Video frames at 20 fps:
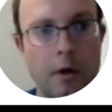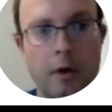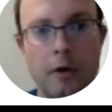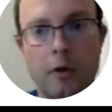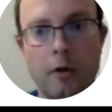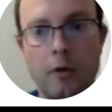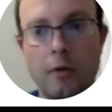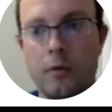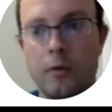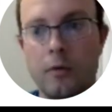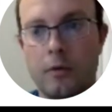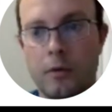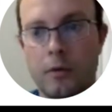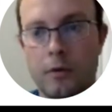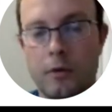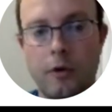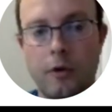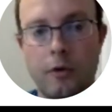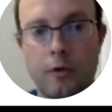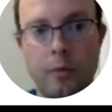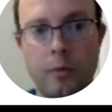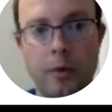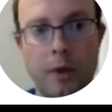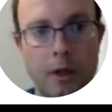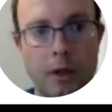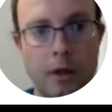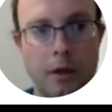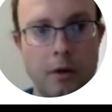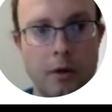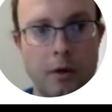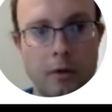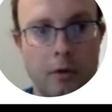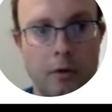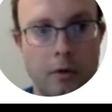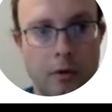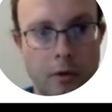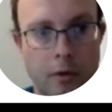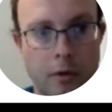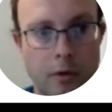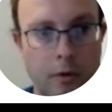Don't use Bing,
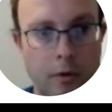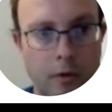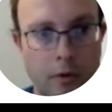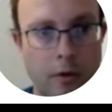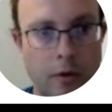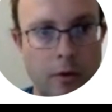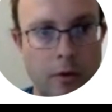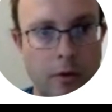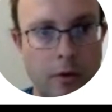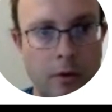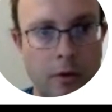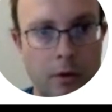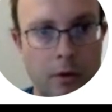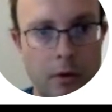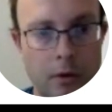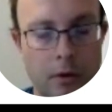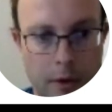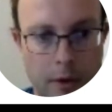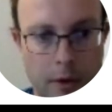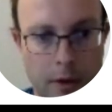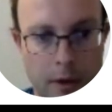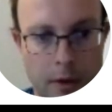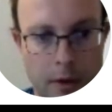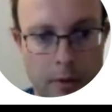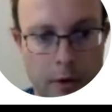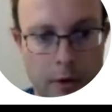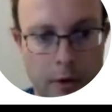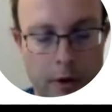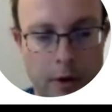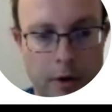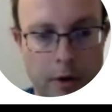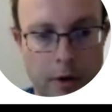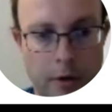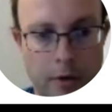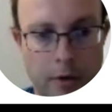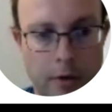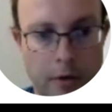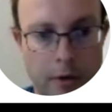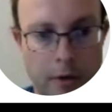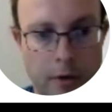use Google. And then we're going to go
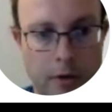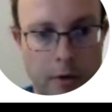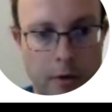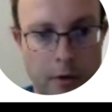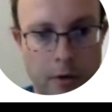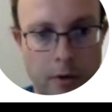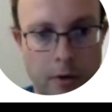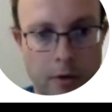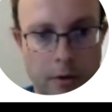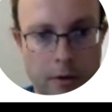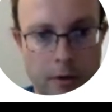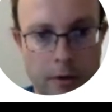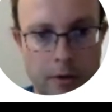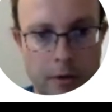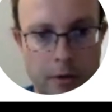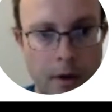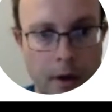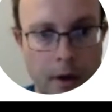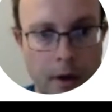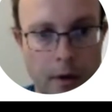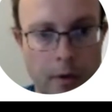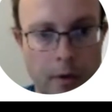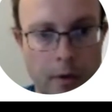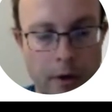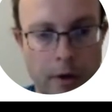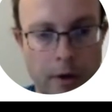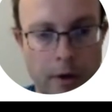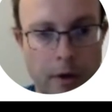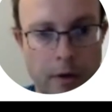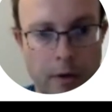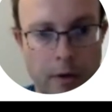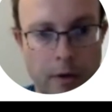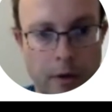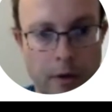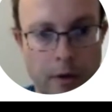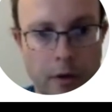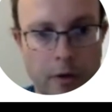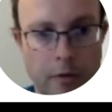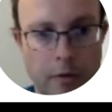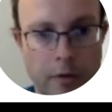to tutorials. Now we're going to go to
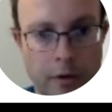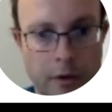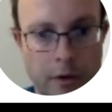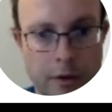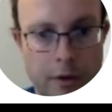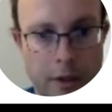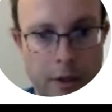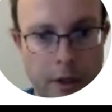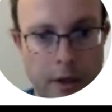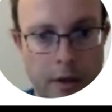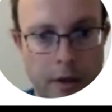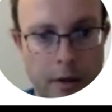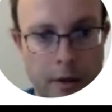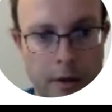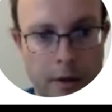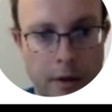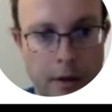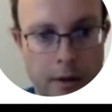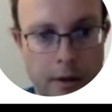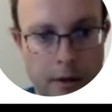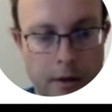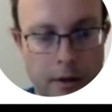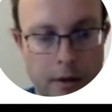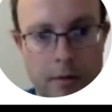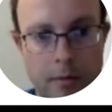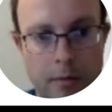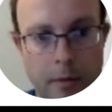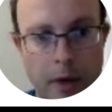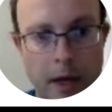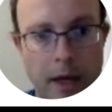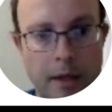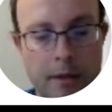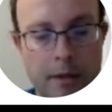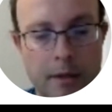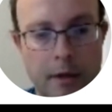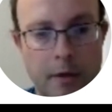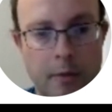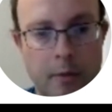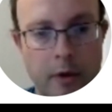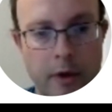core functionality, mass
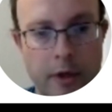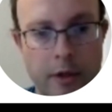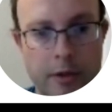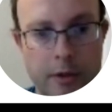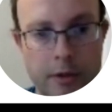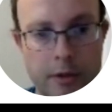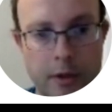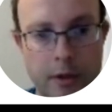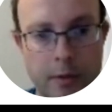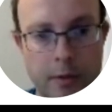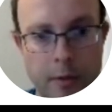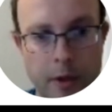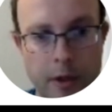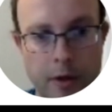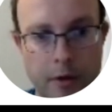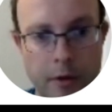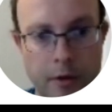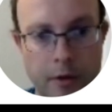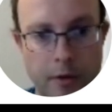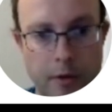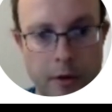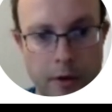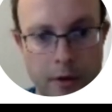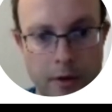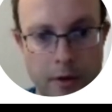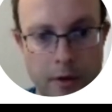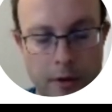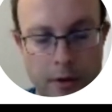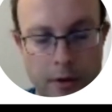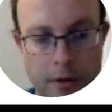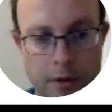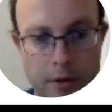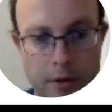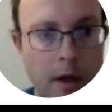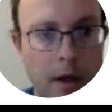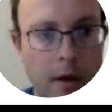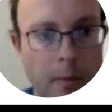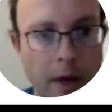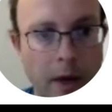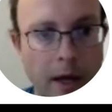operations on matrices.
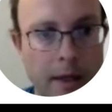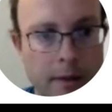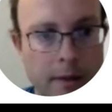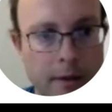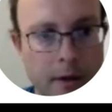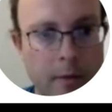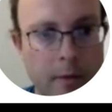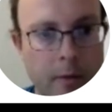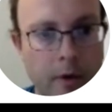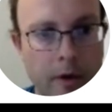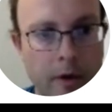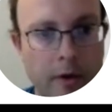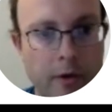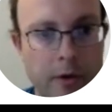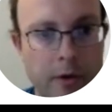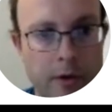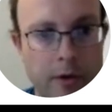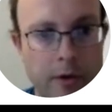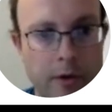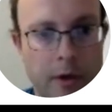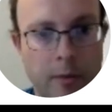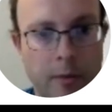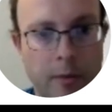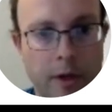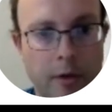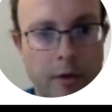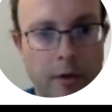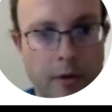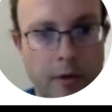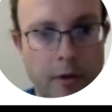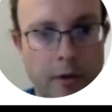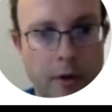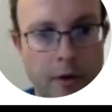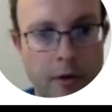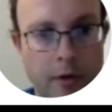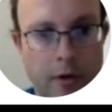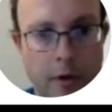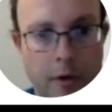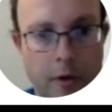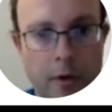Mass operations on
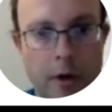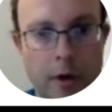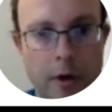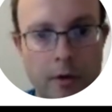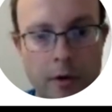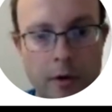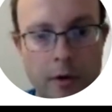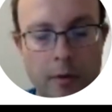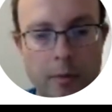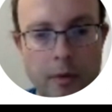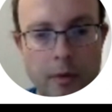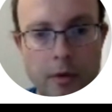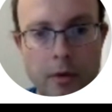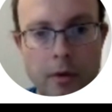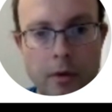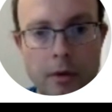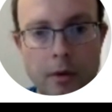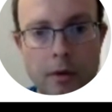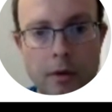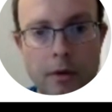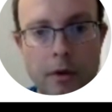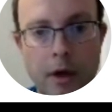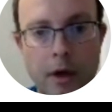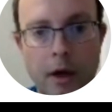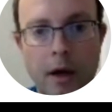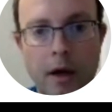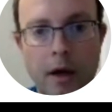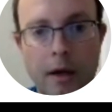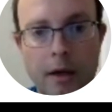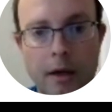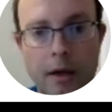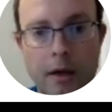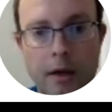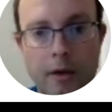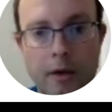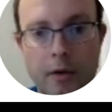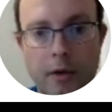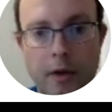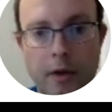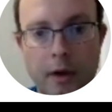matrices are quite simple. The idea
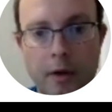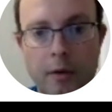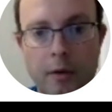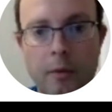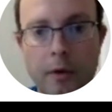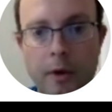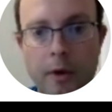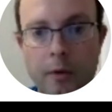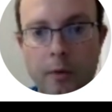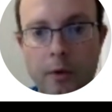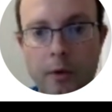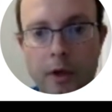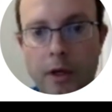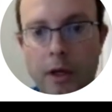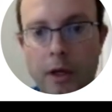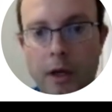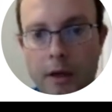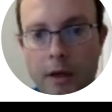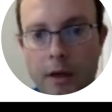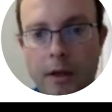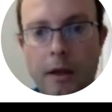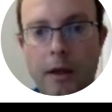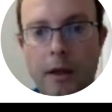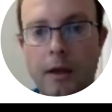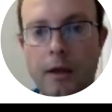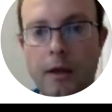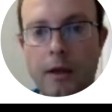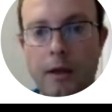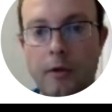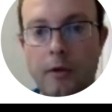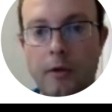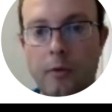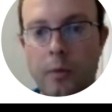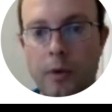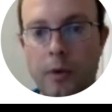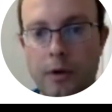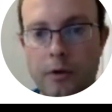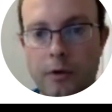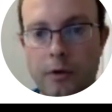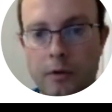is that we recalculate each
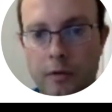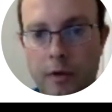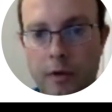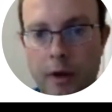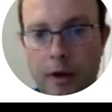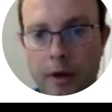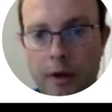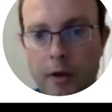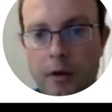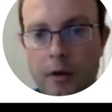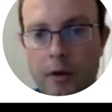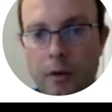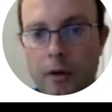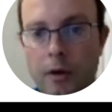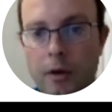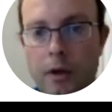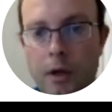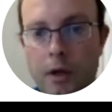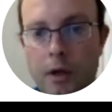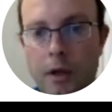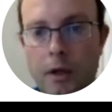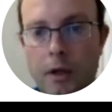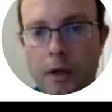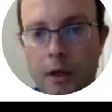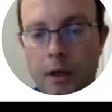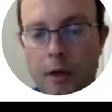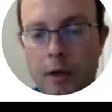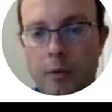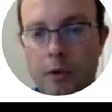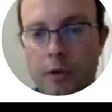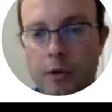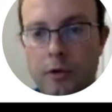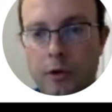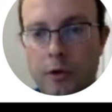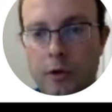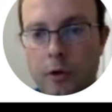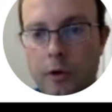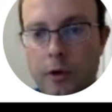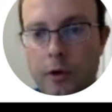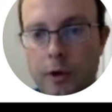pixel's value in an image
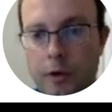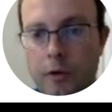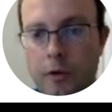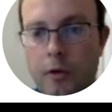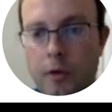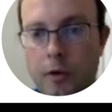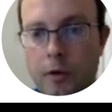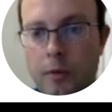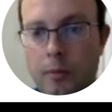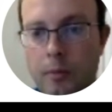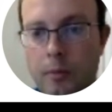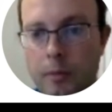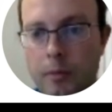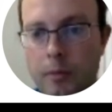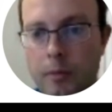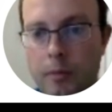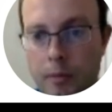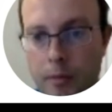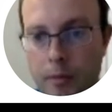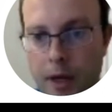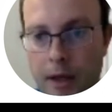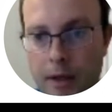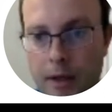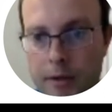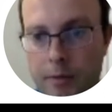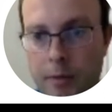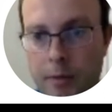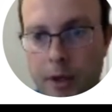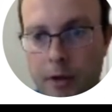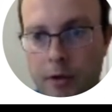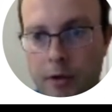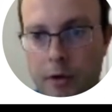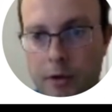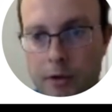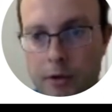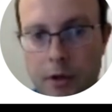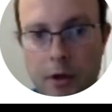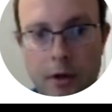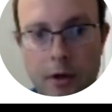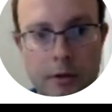according to a mask
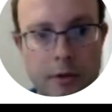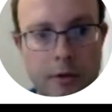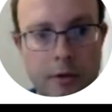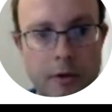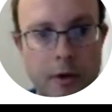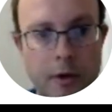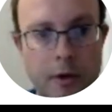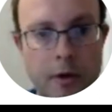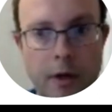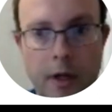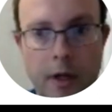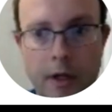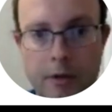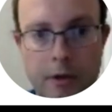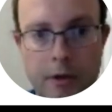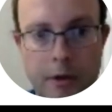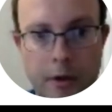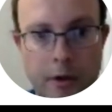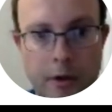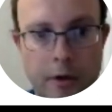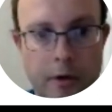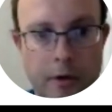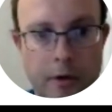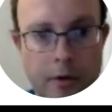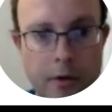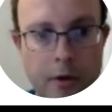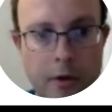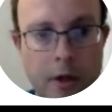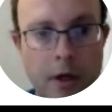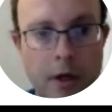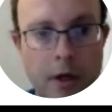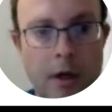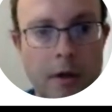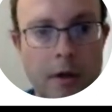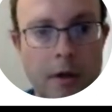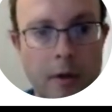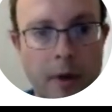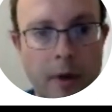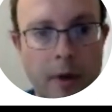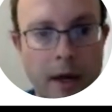matrix, also known as a kernel.
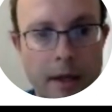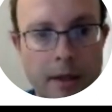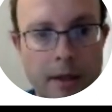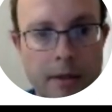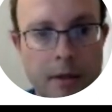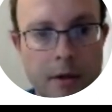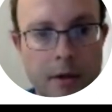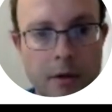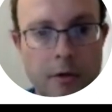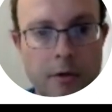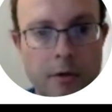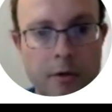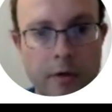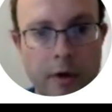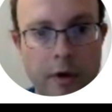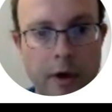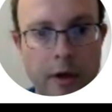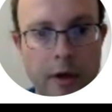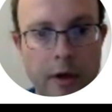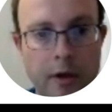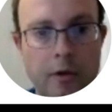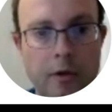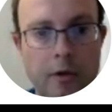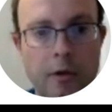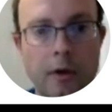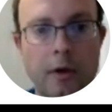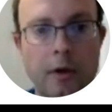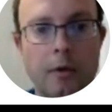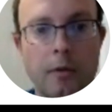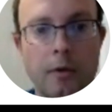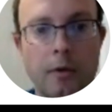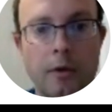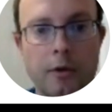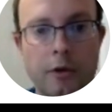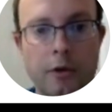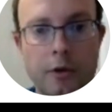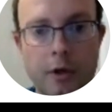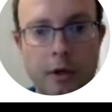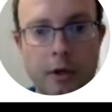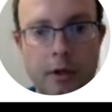The mask holds values that will
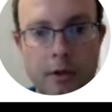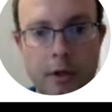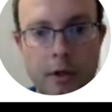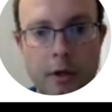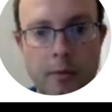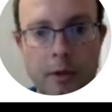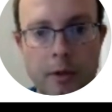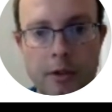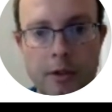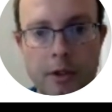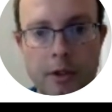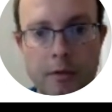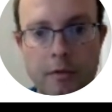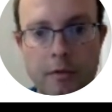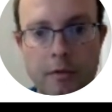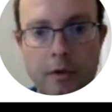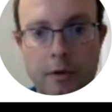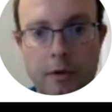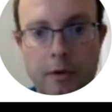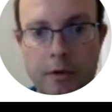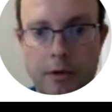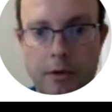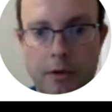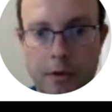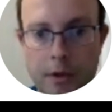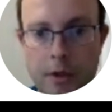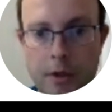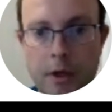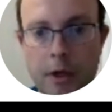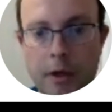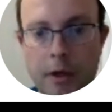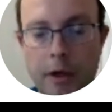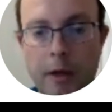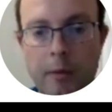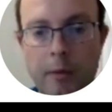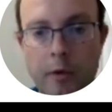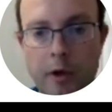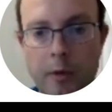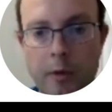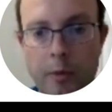adjust how much influence
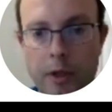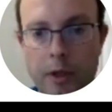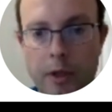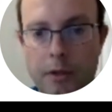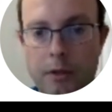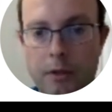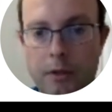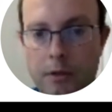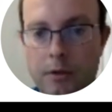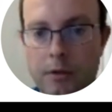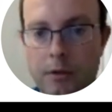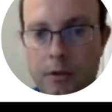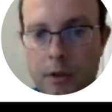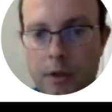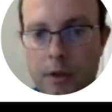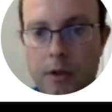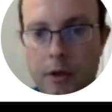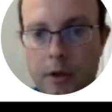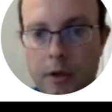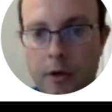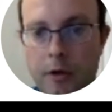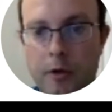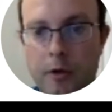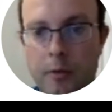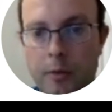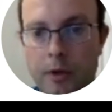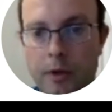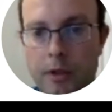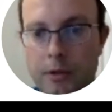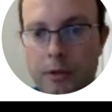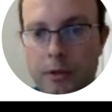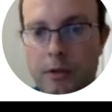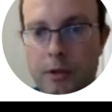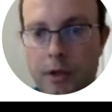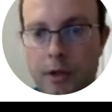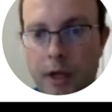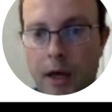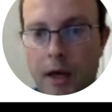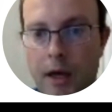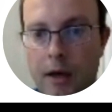neighboring pixels and the current pixels
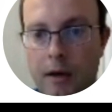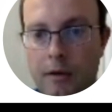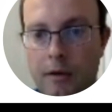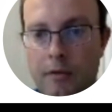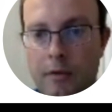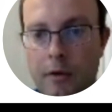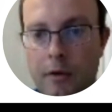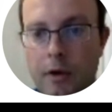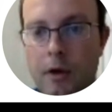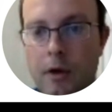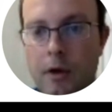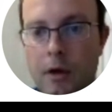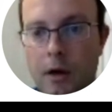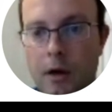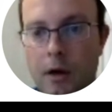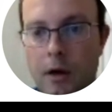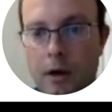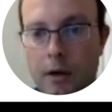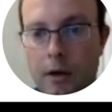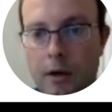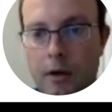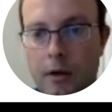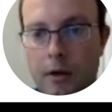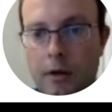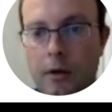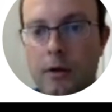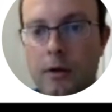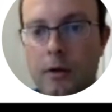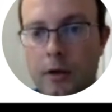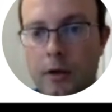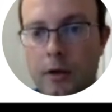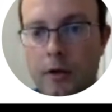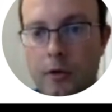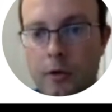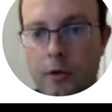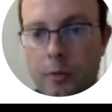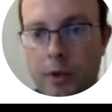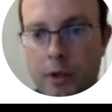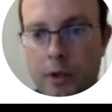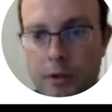have on the
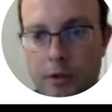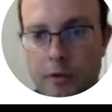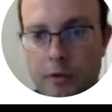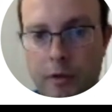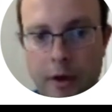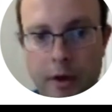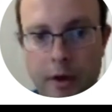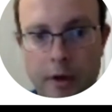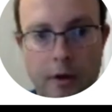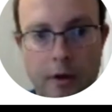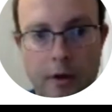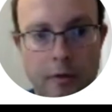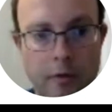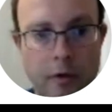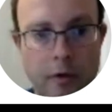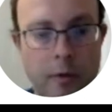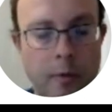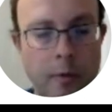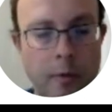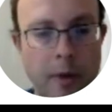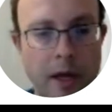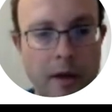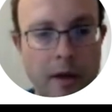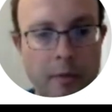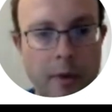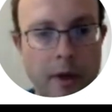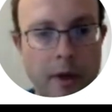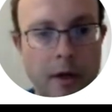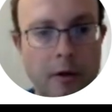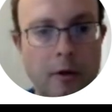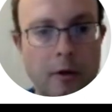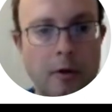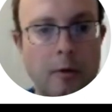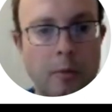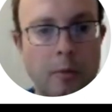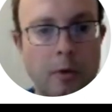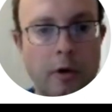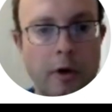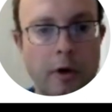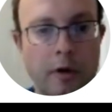new pixel value. From a
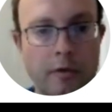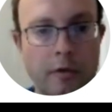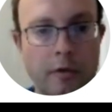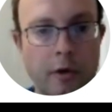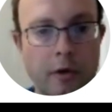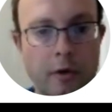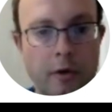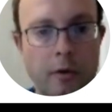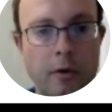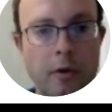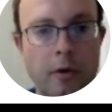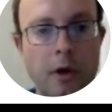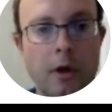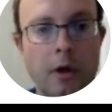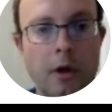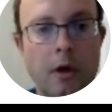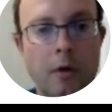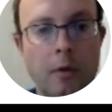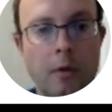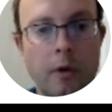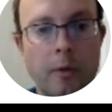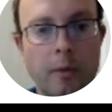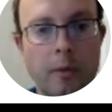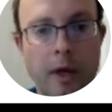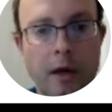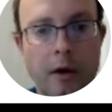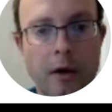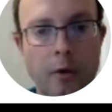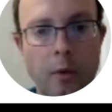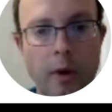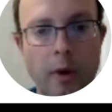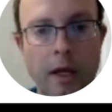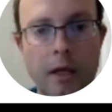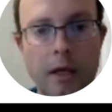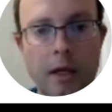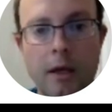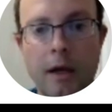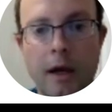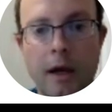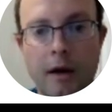mathematical point of view, we make a
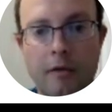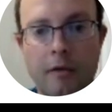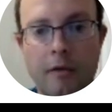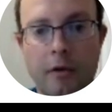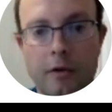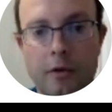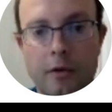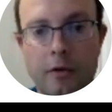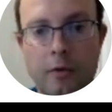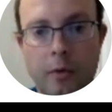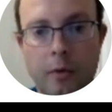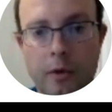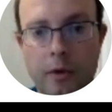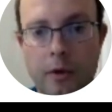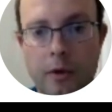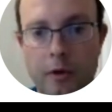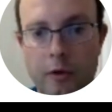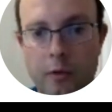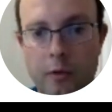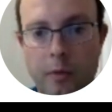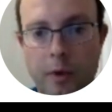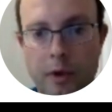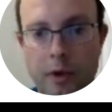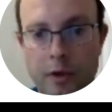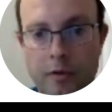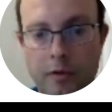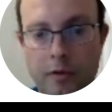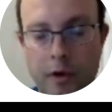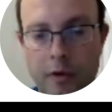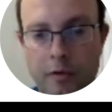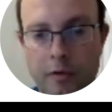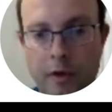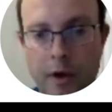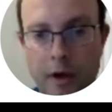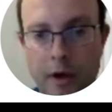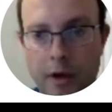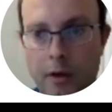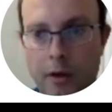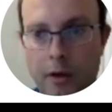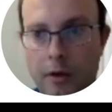weighted average with our specified
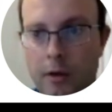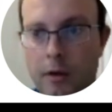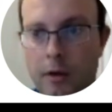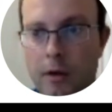value.